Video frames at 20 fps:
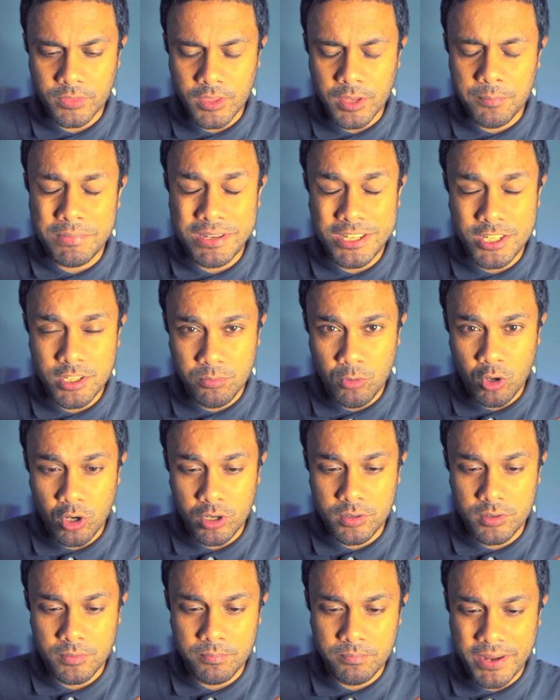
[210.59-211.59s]
Media
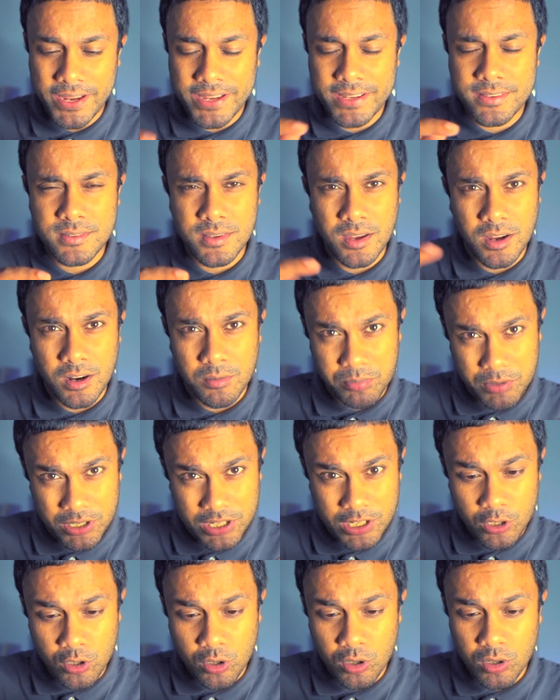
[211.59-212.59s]
Mod mics are
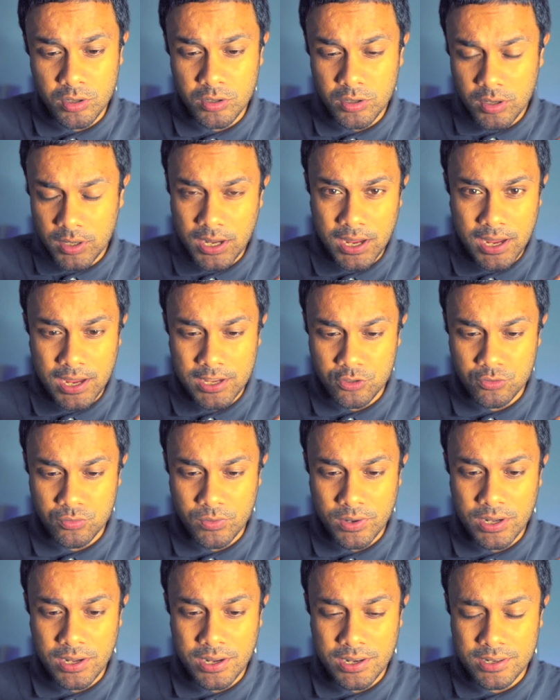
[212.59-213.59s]
pretty good as
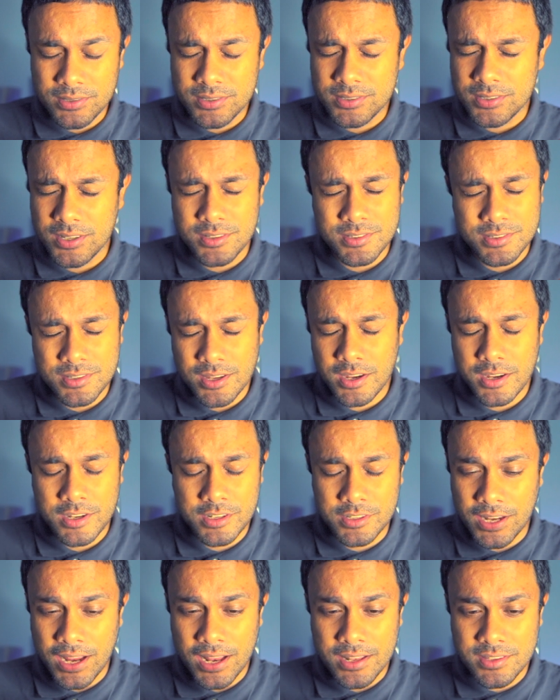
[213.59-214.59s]
well. It
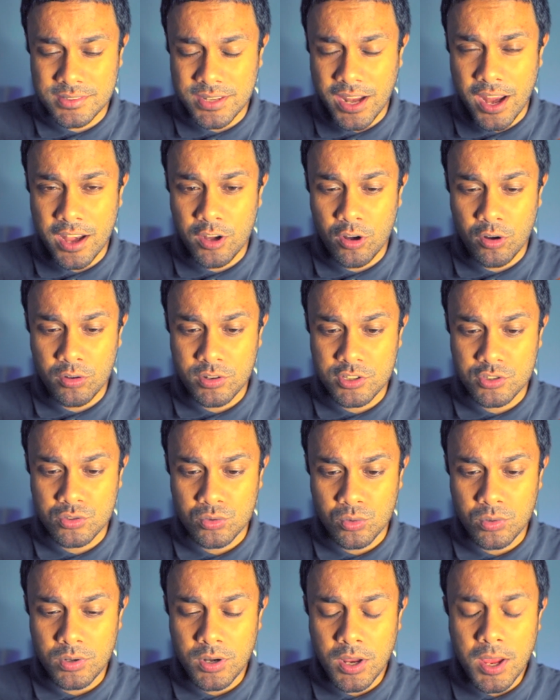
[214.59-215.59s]
can stand on its
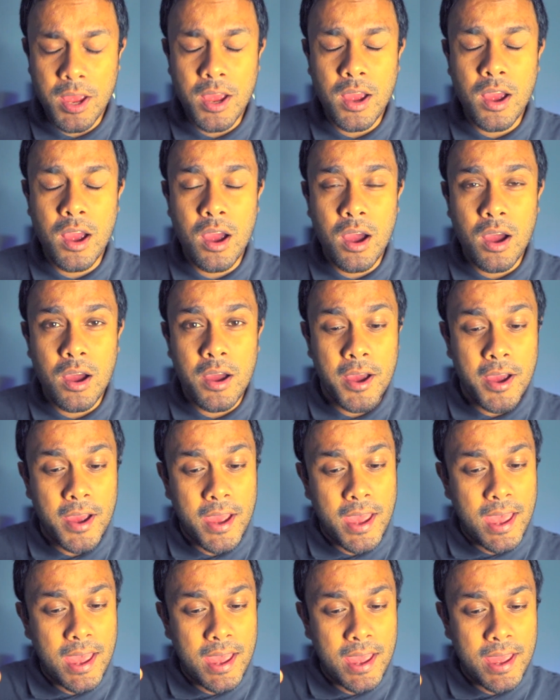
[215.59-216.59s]
own,
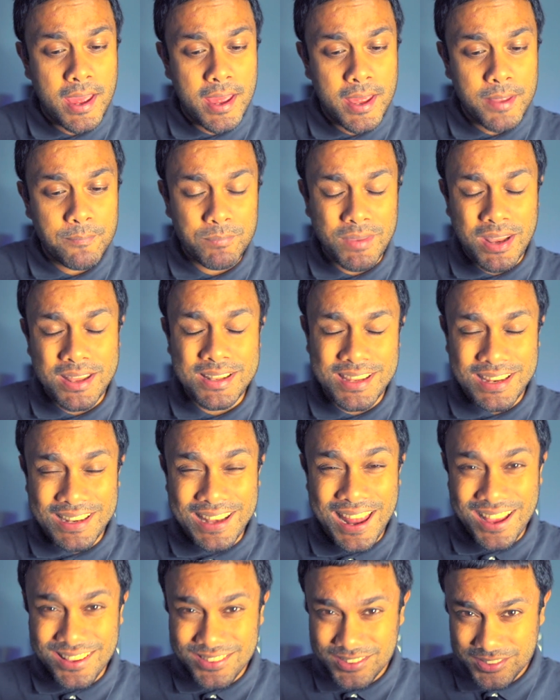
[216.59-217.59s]
and it
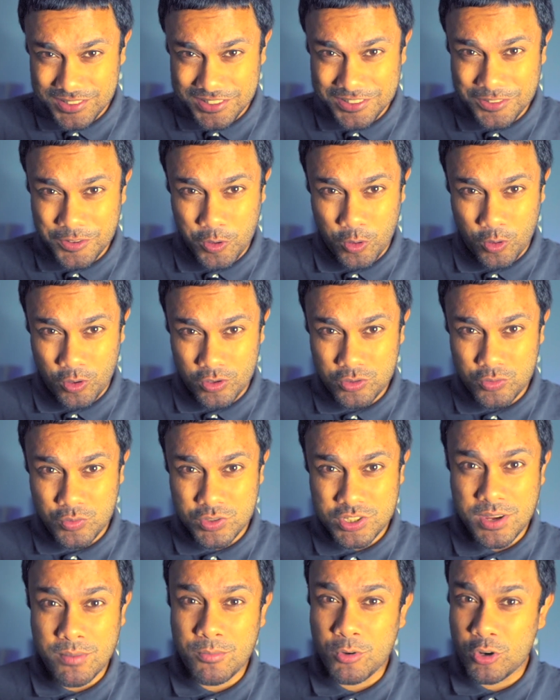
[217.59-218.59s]
has certain cons
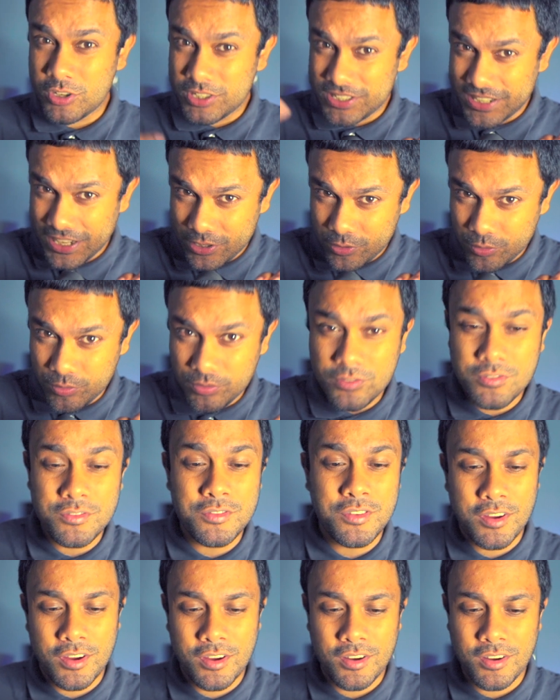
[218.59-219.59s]
which I'm going to tell you
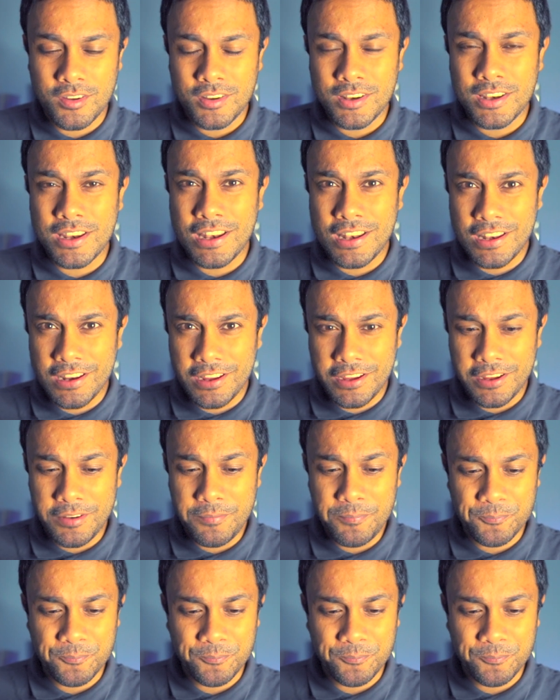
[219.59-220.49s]
a little ahead.